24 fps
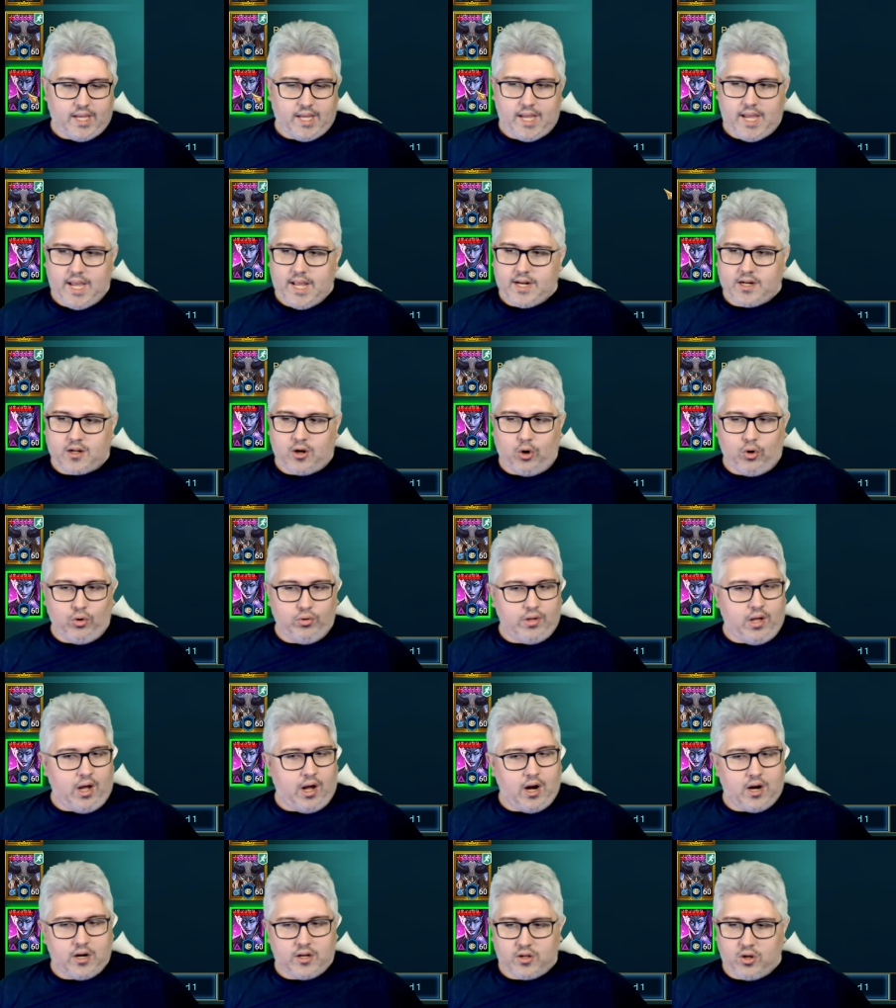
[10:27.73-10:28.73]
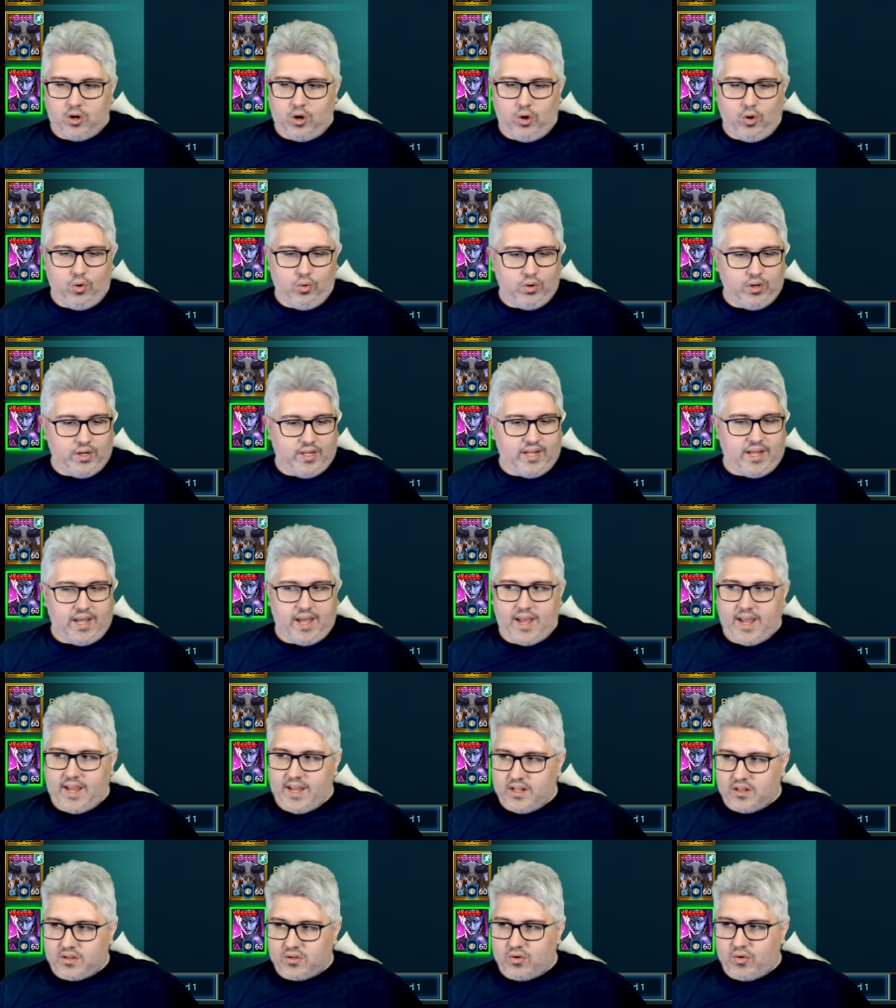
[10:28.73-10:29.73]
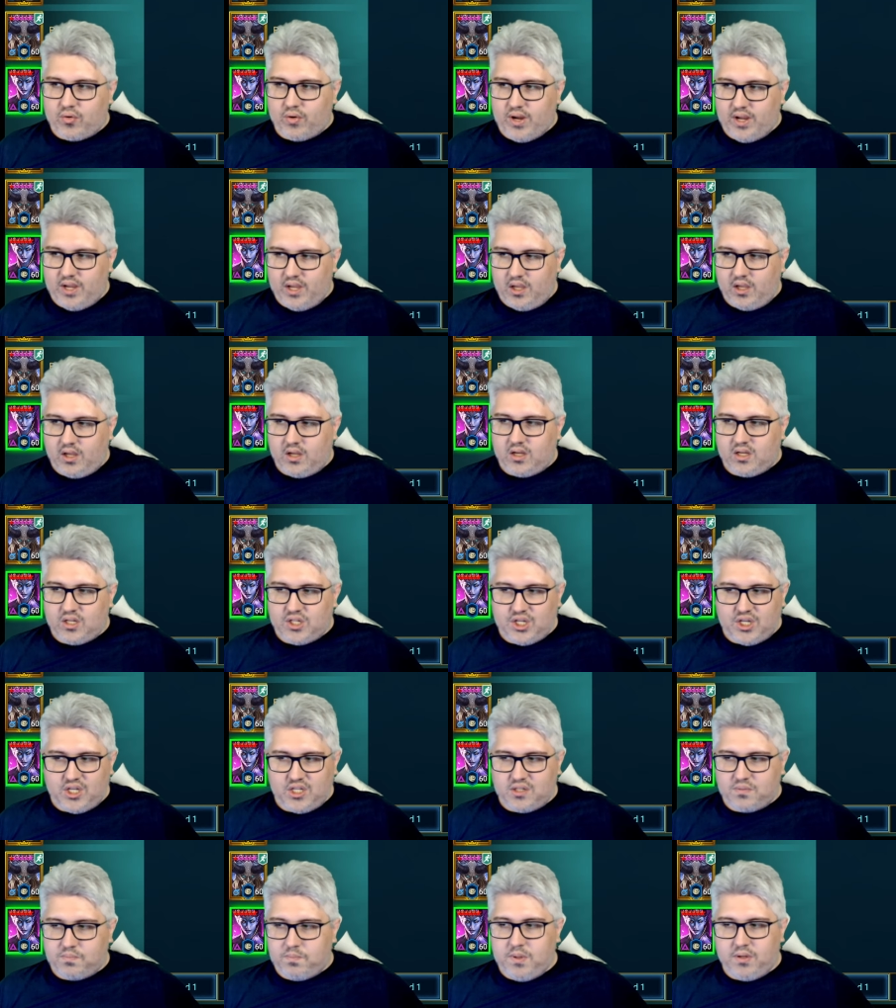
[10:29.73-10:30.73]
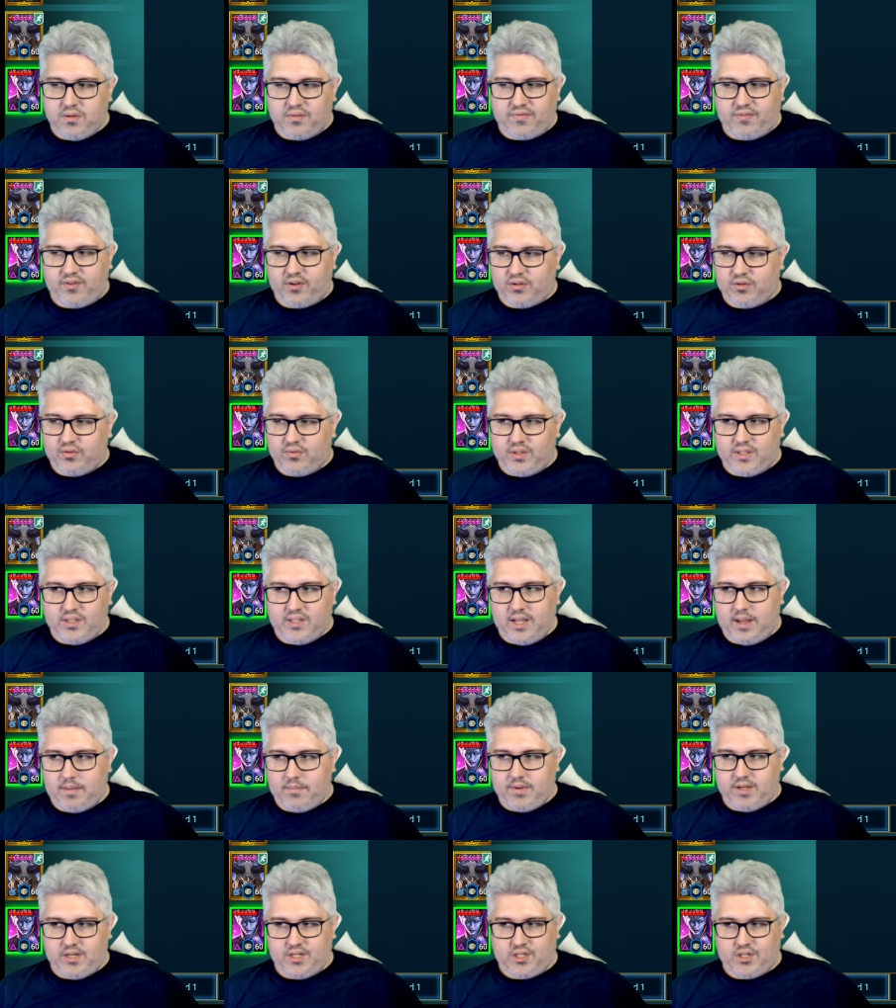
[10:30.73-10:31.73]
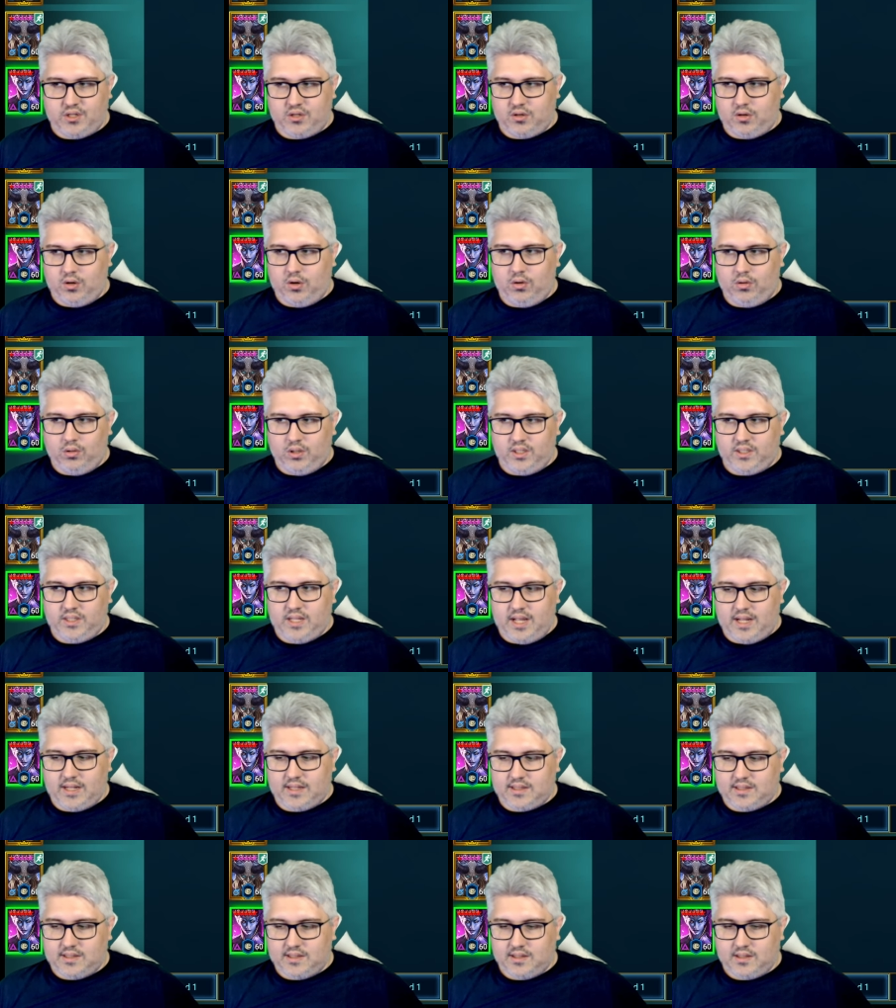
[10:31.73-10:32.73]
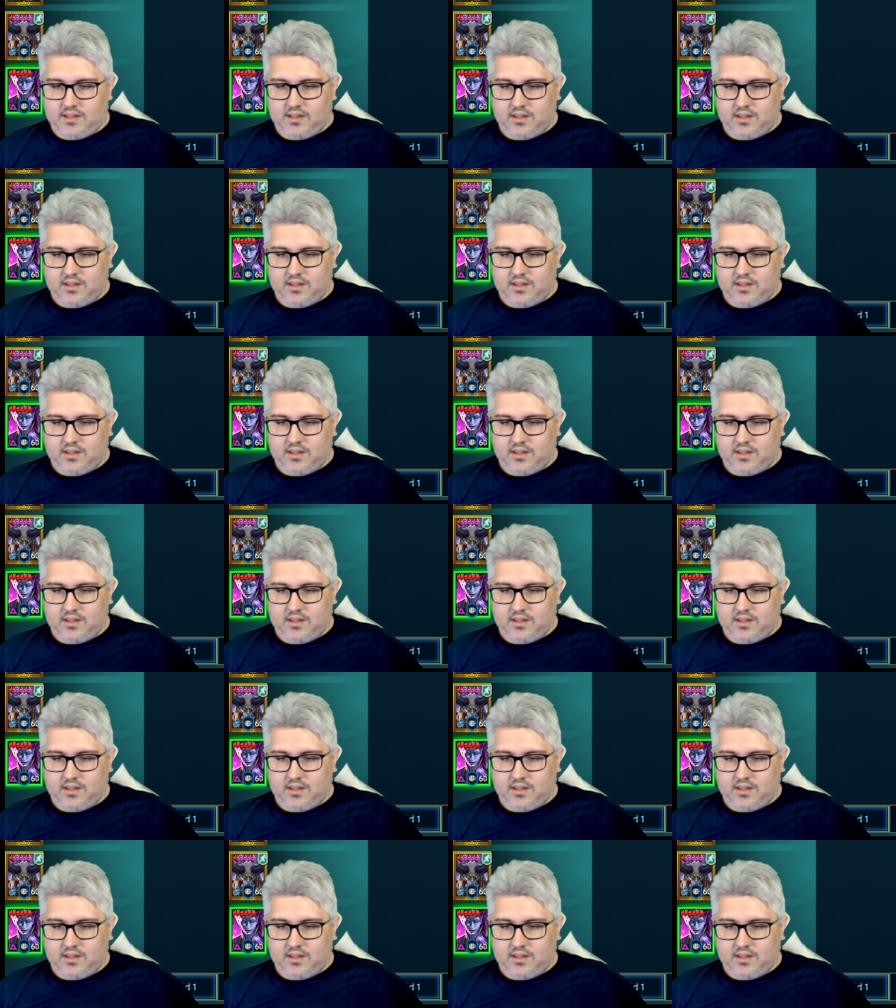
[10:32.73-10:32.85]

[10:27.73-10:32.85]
And Coldheart, only A3. She's built for doing damage, only that.